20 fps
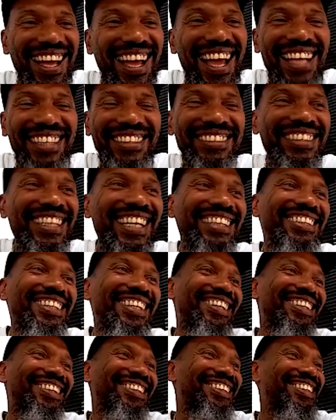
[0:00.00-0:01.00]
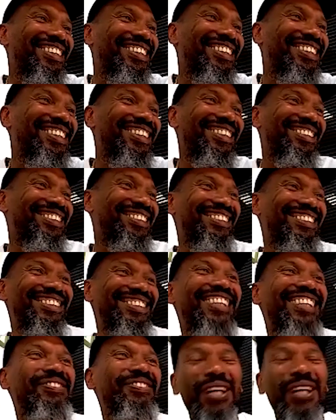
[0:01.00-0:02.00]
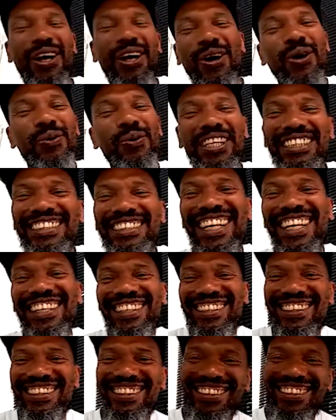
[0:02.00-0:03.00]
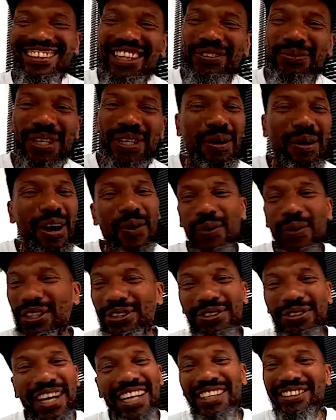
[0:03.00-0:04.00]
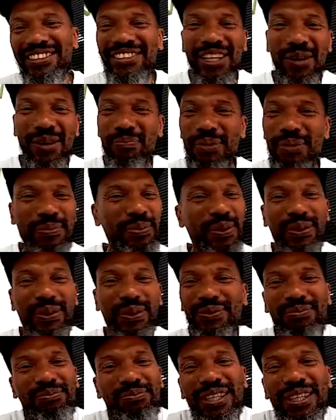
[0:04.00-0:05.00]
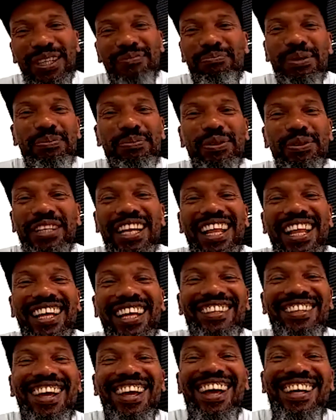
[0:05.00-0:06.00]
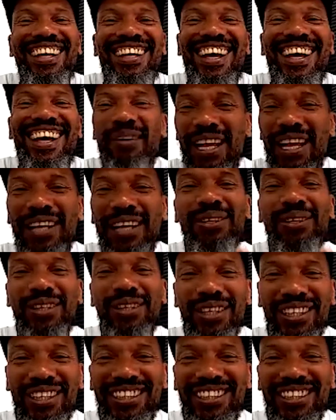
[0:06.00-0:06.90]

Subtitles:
That's what I always say. That's what I always try to tell people. But people are like, nah. I'm like, look.